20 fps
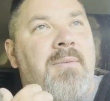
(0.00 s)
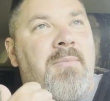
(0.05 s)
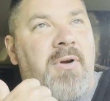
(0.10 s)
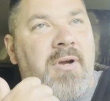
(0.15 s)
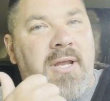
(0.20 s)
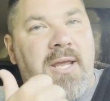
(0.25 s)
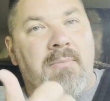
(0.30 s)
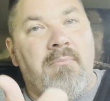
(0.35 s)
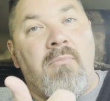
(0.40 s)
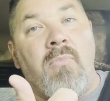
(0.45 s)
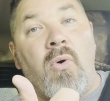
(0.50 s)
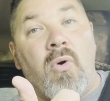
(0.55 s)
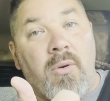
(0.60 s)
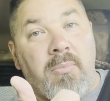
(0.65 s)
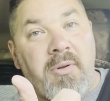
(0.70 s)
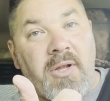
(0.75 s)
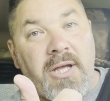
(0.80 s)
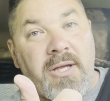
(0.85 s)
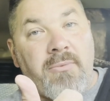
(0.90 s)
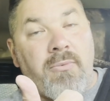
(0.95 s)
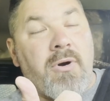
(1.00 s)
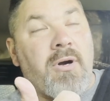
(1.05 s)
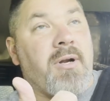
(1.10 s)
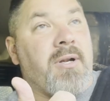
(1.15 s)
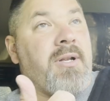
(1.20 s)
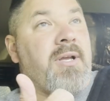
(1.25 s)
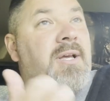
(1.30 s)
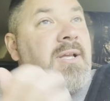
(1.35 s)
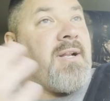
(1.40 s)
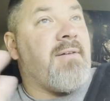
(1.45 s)
I'm gonna get more blood
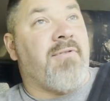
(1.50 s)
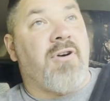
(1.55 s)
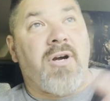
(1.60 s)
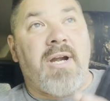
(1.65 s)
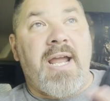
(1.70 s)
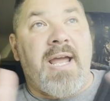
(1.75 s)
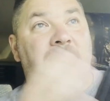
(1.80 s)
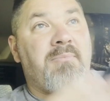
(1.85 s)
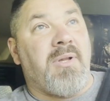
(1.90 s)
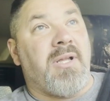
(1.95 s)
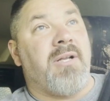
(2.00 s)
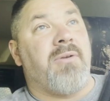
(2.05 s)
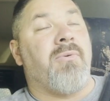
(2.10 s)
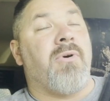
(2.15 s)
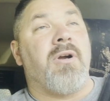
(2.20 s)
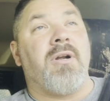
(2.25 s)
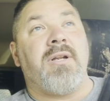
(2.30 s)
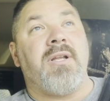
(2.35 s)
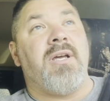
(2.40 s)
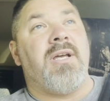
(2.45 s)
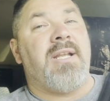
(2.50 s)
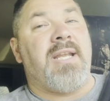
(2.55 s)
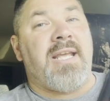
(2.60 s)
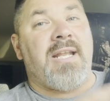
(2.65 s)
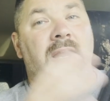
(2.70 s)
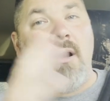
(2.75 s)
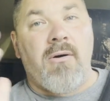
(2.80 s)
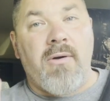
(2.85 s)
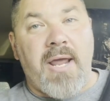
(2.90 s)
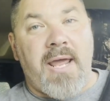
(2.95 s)
work done. I've already had blood work
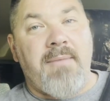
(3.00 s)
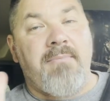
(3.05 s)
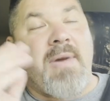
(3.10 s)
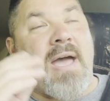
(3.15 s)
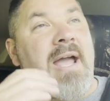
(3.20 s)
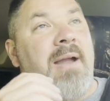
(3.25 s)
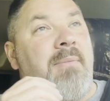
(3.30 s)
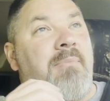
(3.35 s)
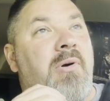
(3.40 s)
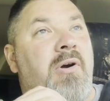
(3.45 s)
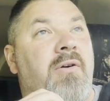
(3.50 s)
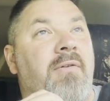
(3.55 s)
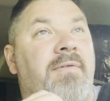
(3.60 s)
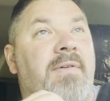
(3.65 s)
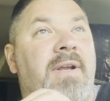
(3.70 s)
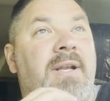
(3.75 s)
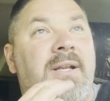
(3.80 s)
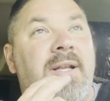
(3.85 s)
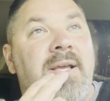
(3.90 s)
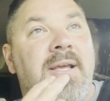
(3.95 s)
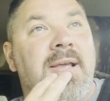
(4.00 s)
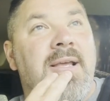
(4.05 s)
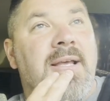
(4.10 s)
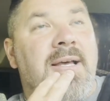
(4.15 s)
done. It all came back perfect.